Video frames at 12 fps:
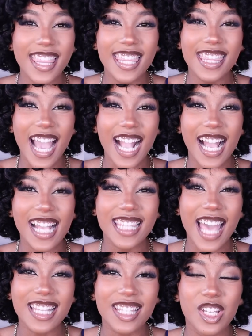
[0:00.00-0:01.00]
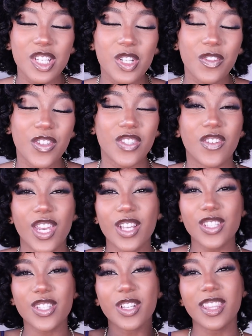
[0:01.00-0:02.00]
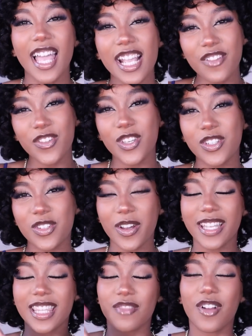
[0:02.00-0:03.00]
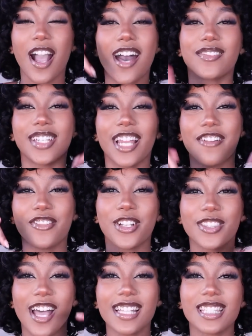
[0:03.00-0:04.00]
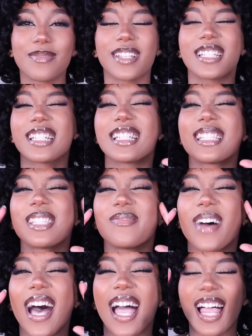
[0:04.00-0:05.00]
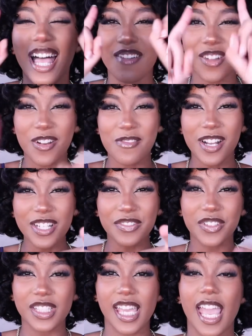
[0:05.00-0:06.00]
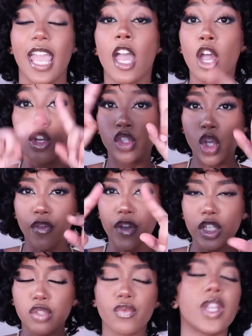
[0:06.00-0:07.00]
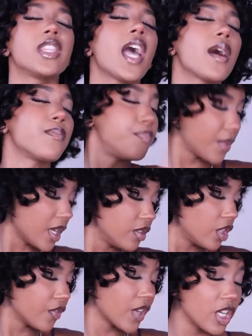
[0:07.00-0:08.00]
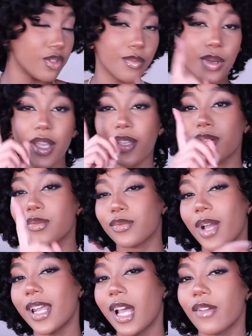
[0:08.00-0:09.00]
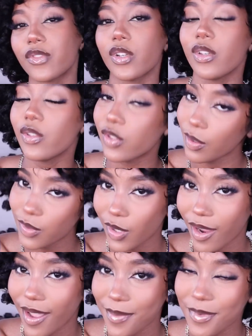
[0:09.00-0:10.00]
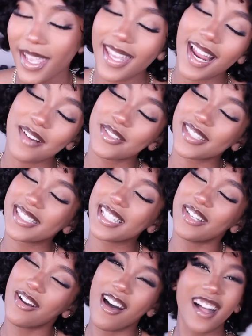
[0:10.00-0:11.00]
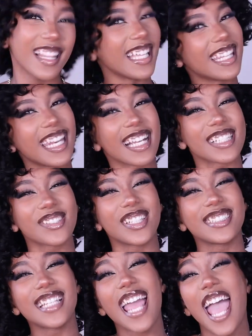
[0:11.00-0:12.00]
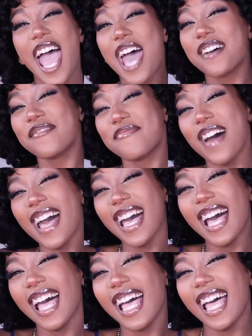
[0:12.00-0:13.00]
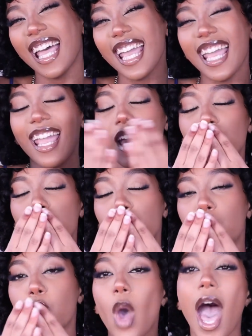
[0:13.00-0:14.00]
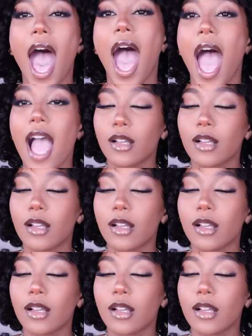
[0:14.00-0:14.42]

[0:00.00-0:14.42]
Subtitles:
other than that, guys, that is gonna do it for this video. So like if you enjoyed, leave a comment of your thoughts. Make sure to smile, have a wonderful day. Don't forget to ring that bell notification button right after you subscribe. And I will see you all in the next one. Bye! Mwah!